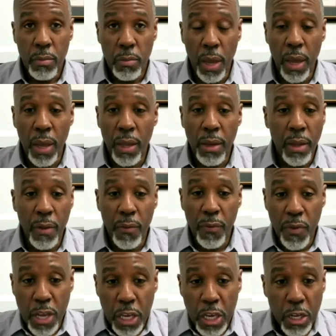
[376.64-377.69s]
man, if
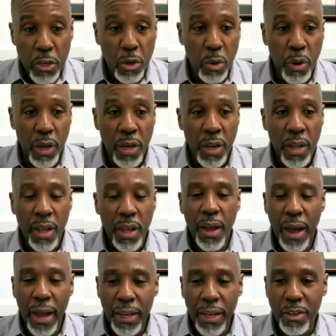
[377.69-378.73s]
he can do it,
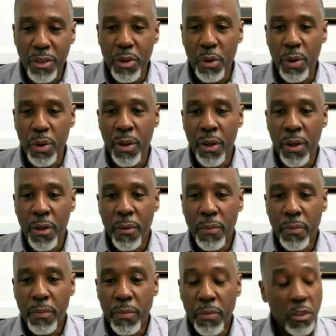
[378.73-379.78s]
I can do
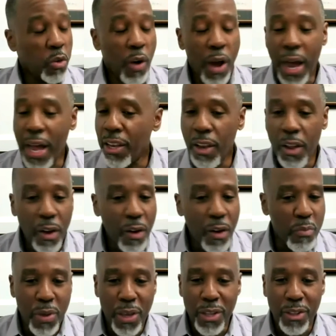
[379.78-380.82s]
it. So I
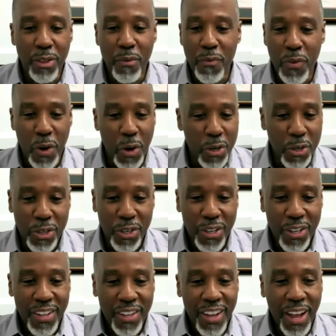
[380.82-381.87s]
love being the first.
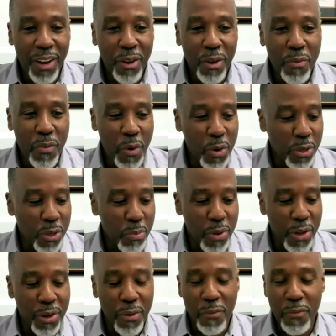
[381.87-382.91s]
I look forward to
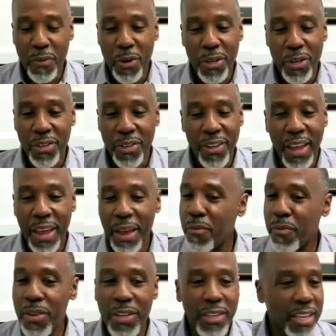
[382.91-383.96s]
being the first
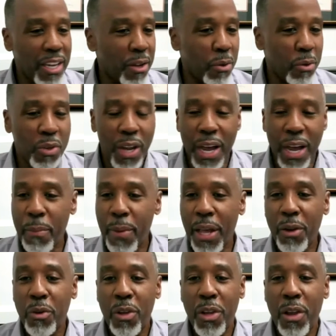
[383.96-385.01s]
every single time. I
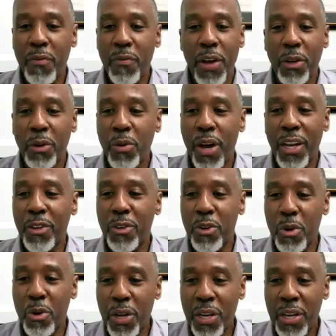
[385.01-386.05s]
don't care if I don't know how to
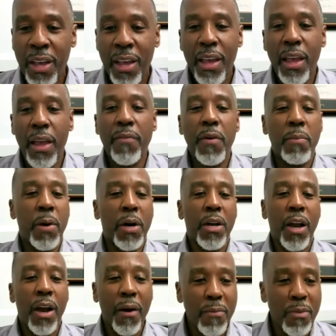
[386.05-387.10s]
do it, if I'm
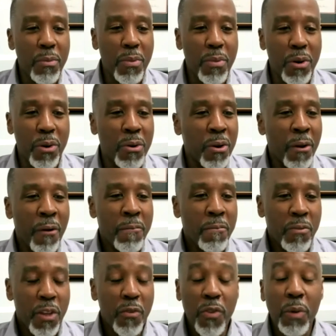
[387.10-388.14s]
uncomfortable,
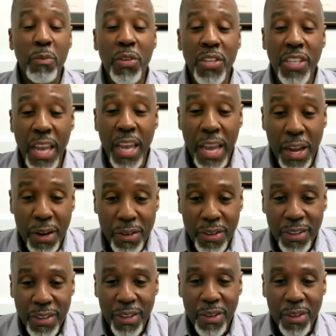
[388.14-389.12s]
if I'm scared,